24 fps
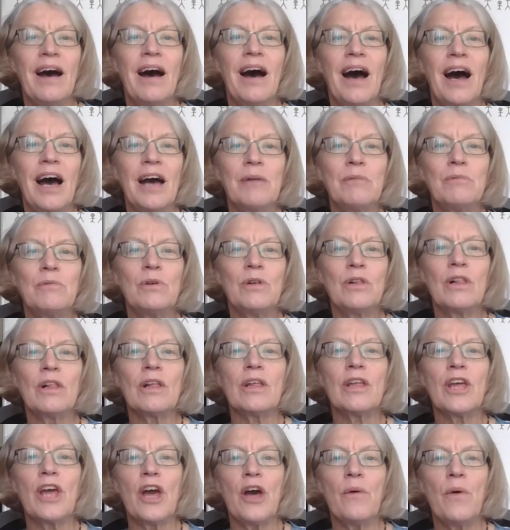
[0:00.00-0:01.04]
I will
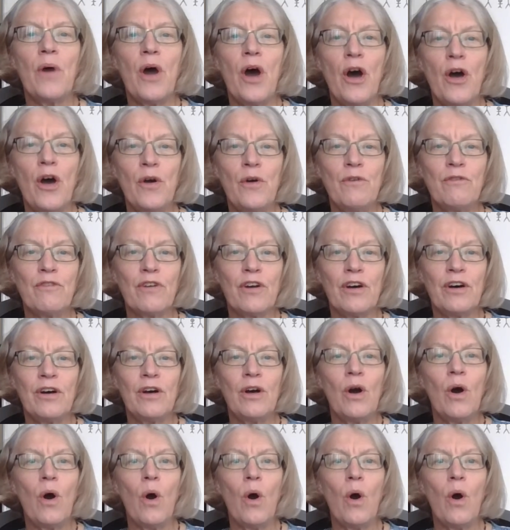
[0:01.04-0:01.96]
go over